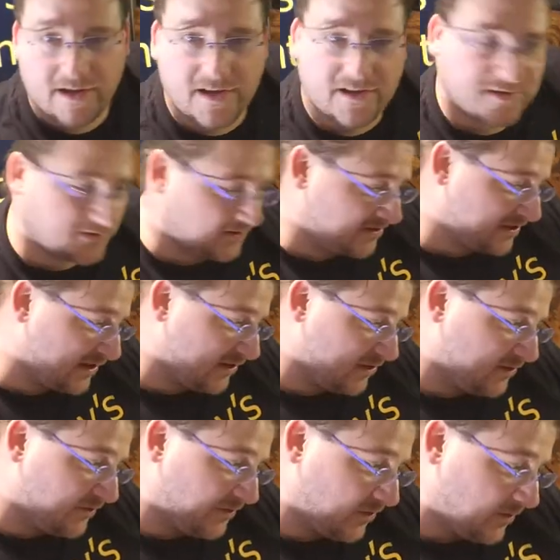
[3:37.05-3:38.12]
As soon as I load
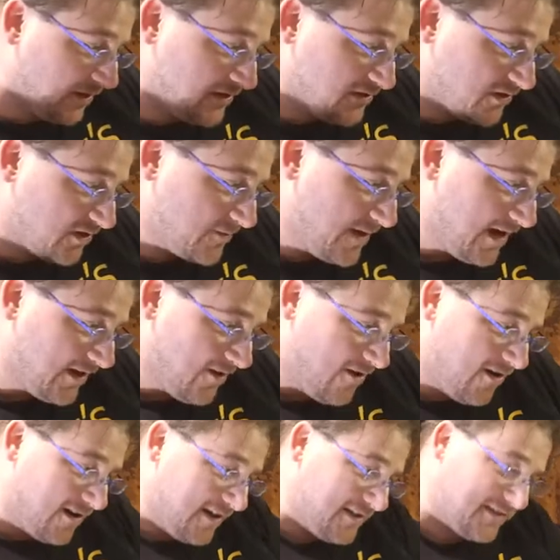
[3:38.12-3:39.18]
the filament and turn it back
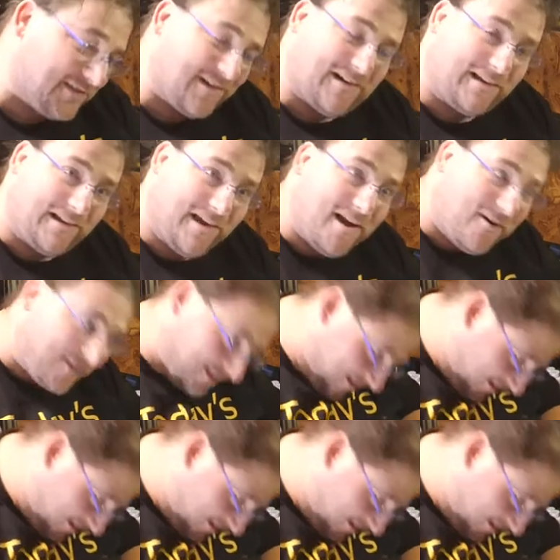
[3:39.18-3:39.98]
on, it started going.